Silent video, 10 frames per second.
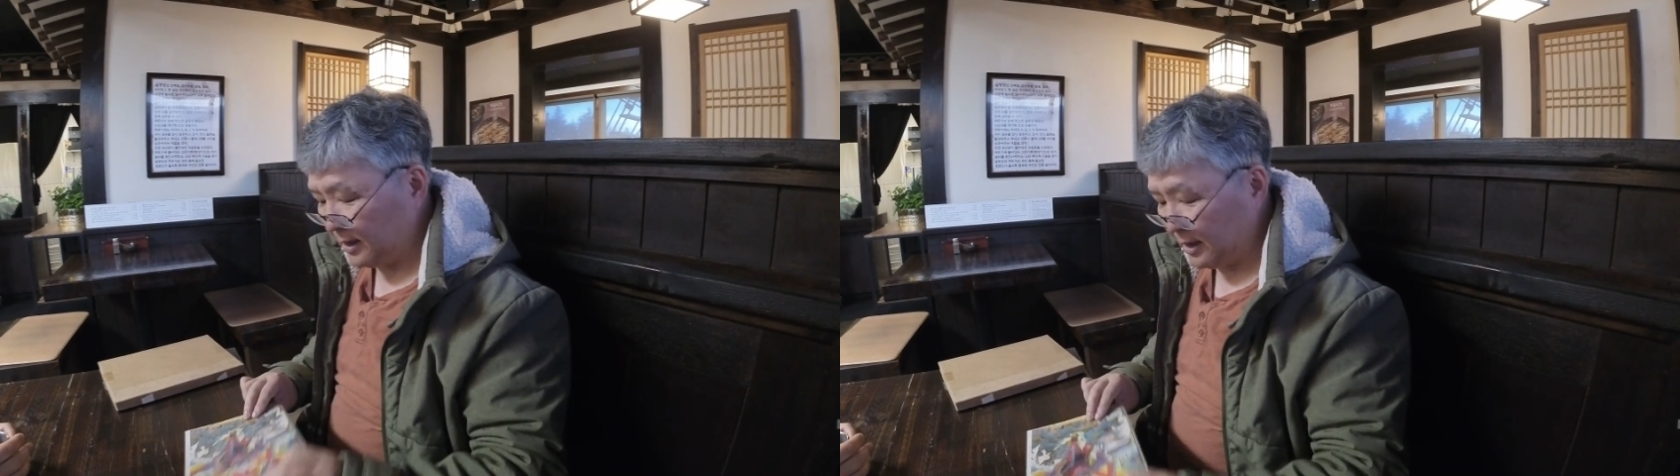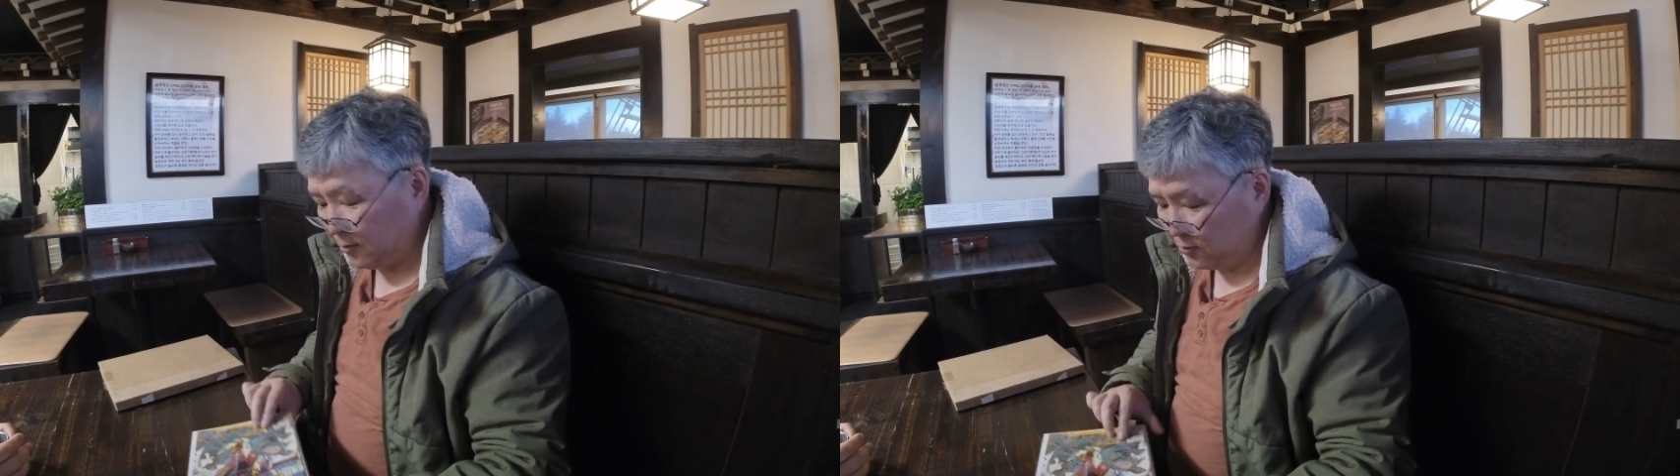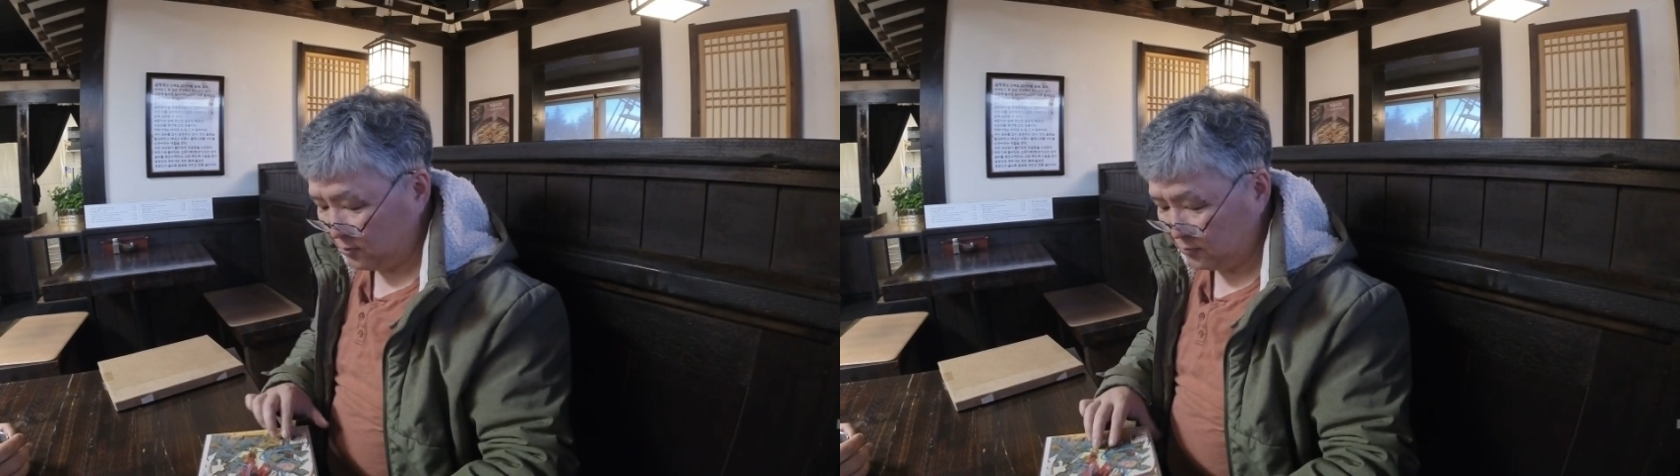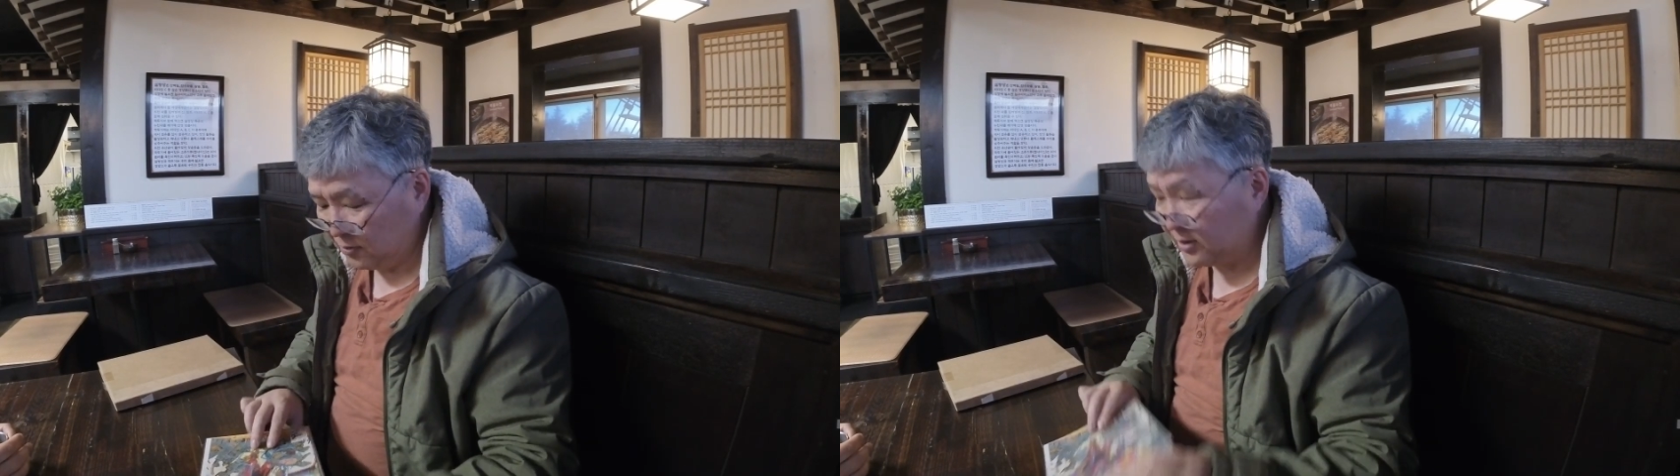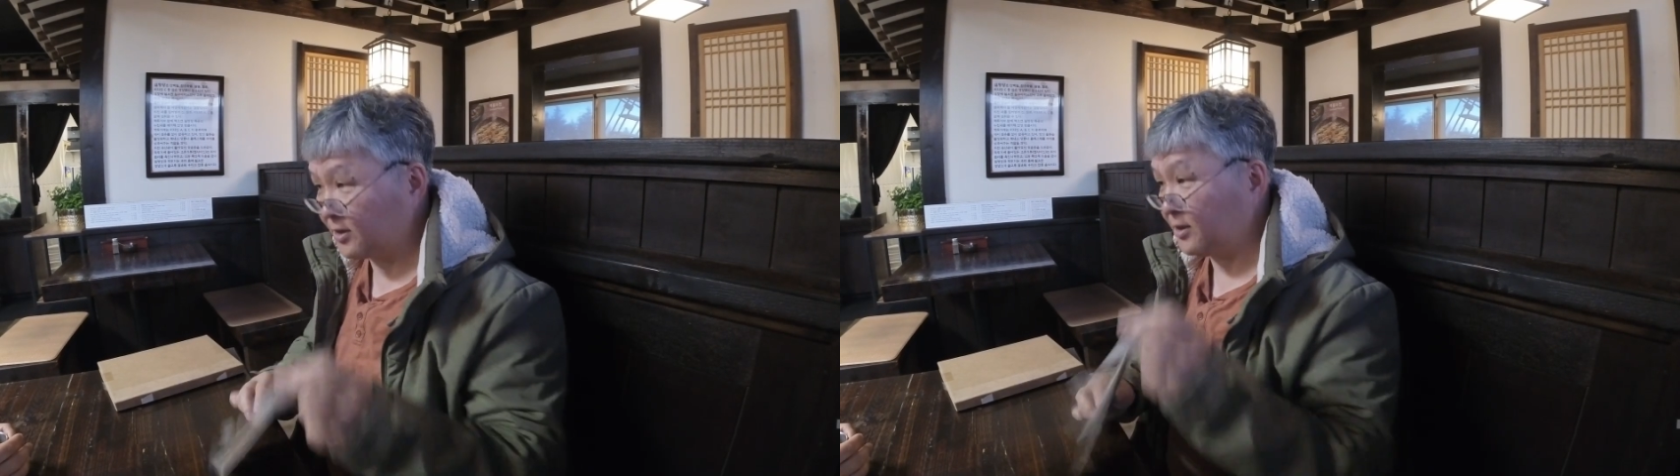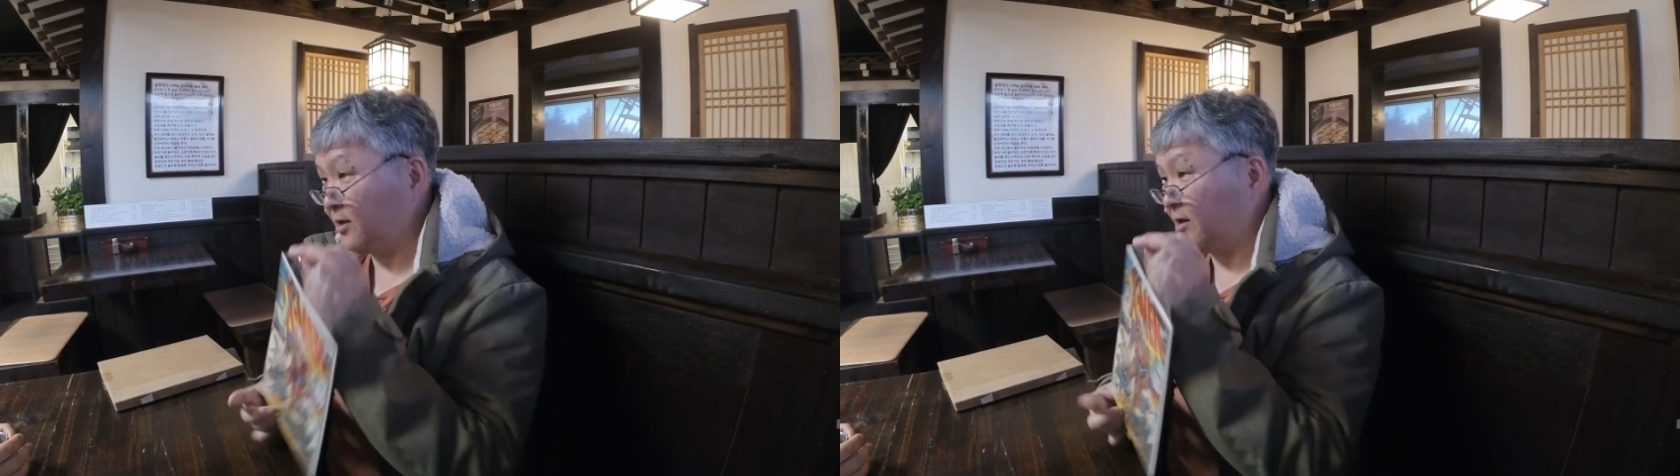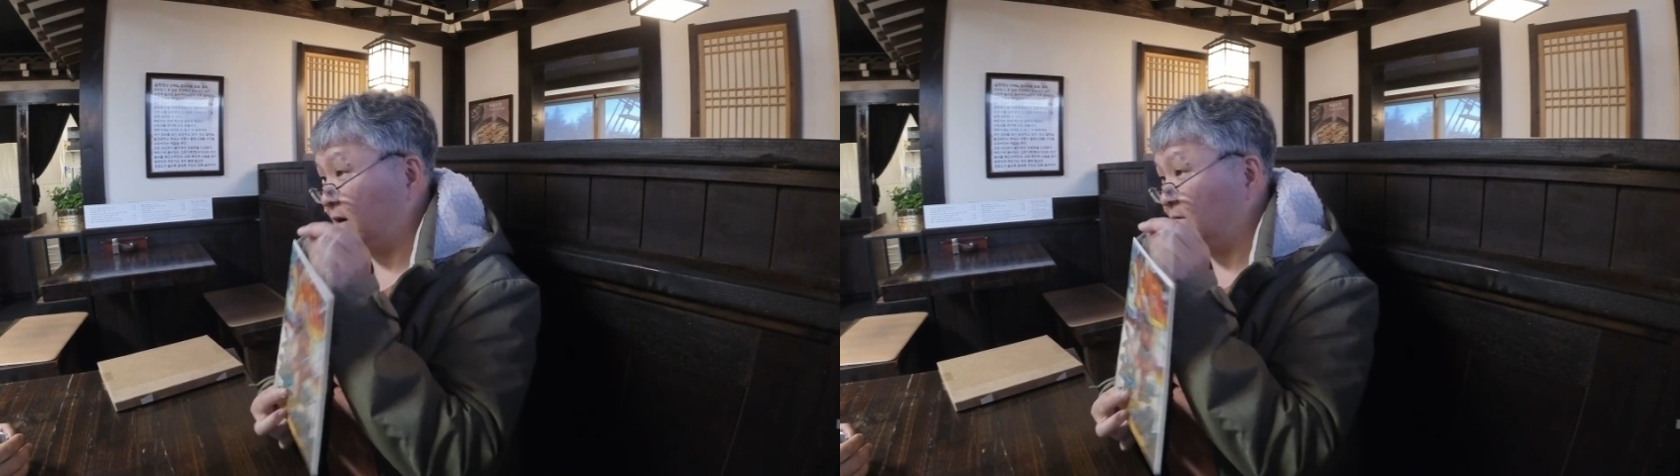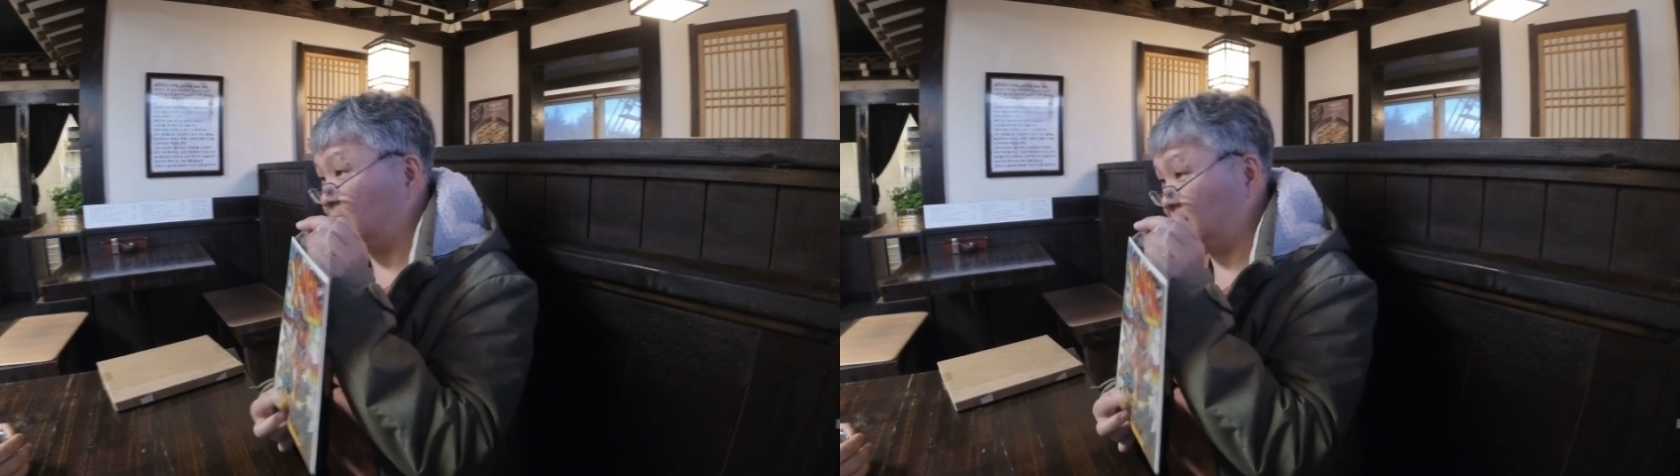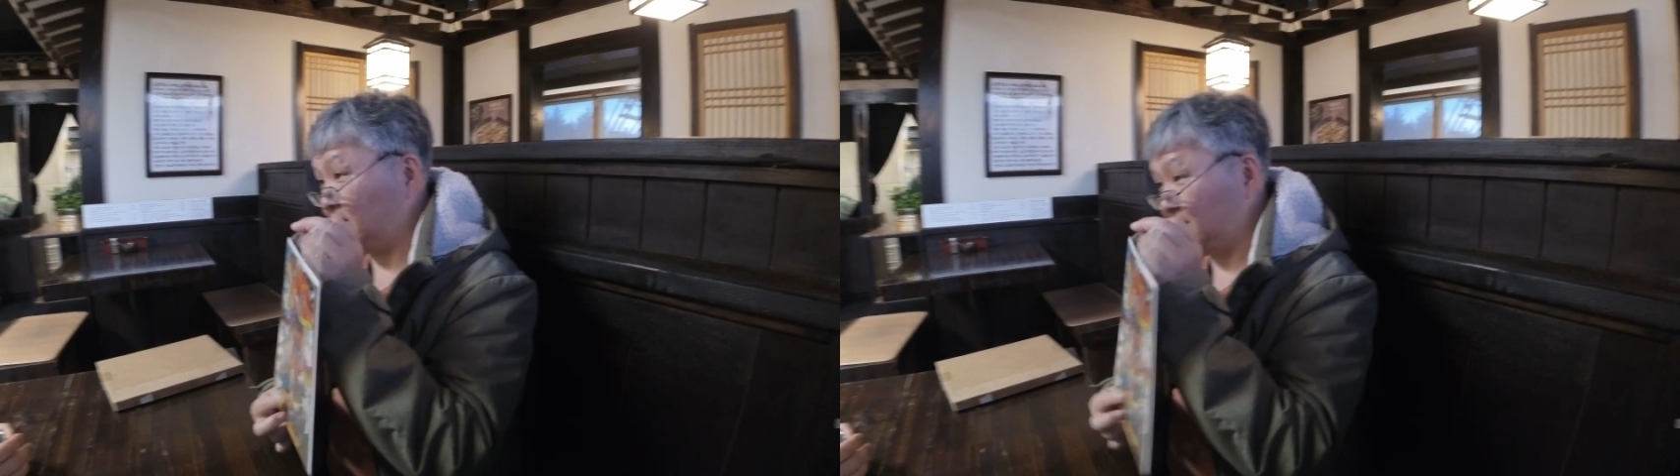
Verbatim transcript: I want to see the color